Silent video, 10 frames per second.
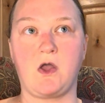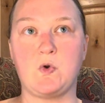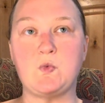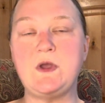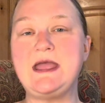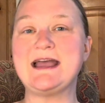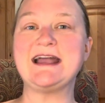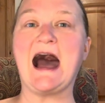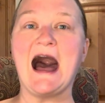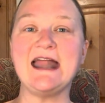we can
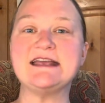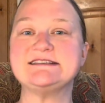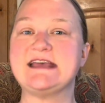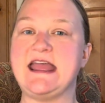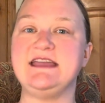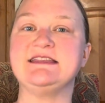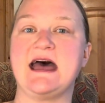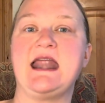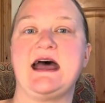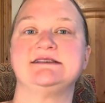kind of take
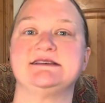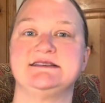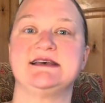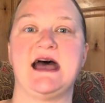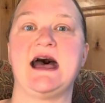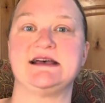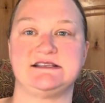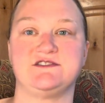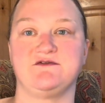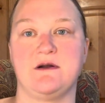that as a
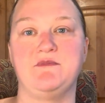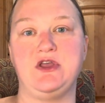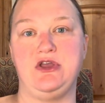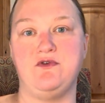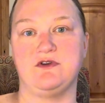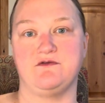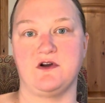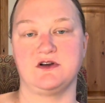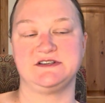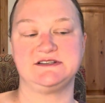test from the
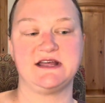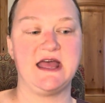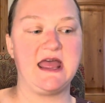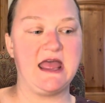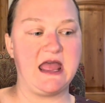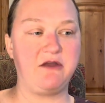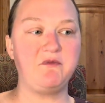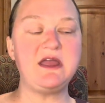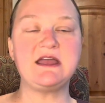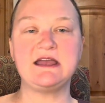universe. And
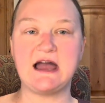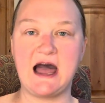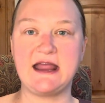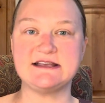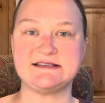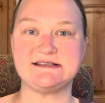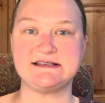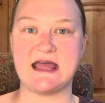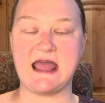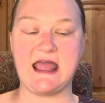we can kind of
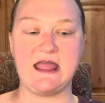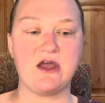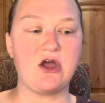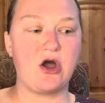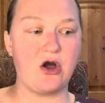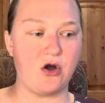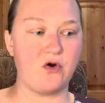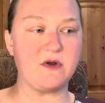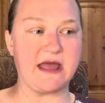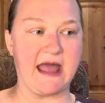say,
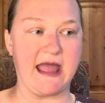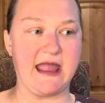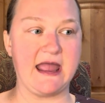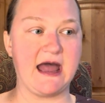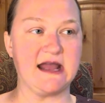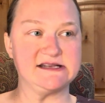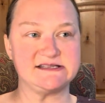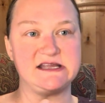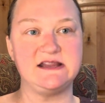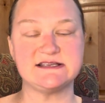okay, I
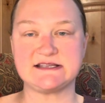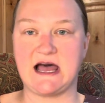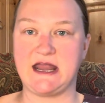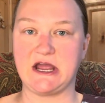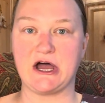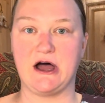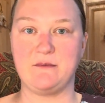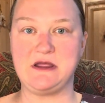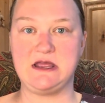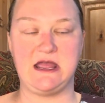see this kind of
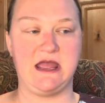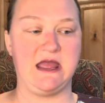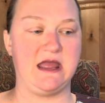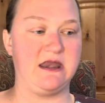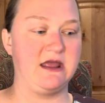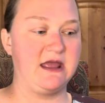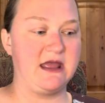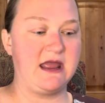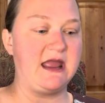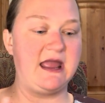coming in,
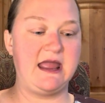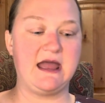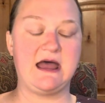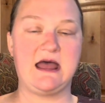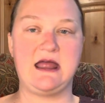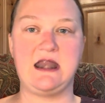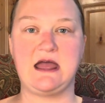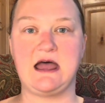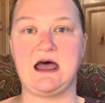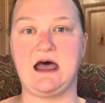and
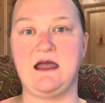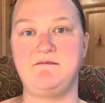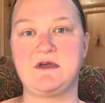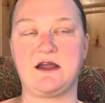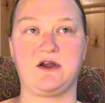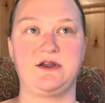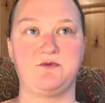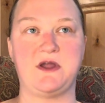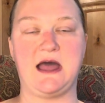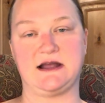I'm not going to
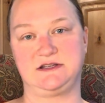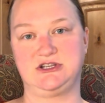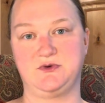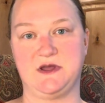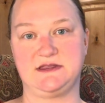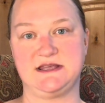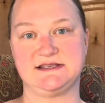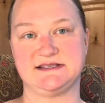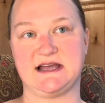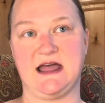react to it
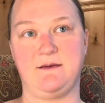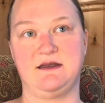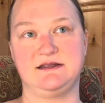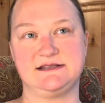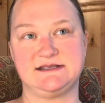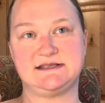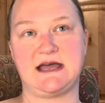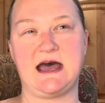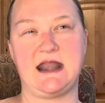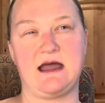this time. And
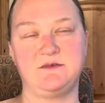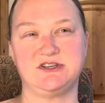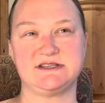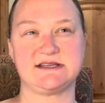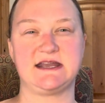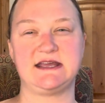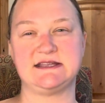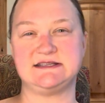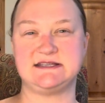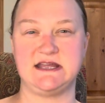instead, I'm just going to
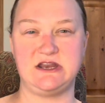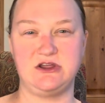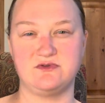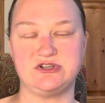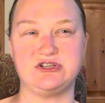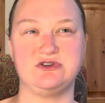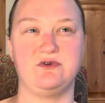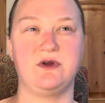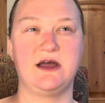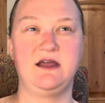continue to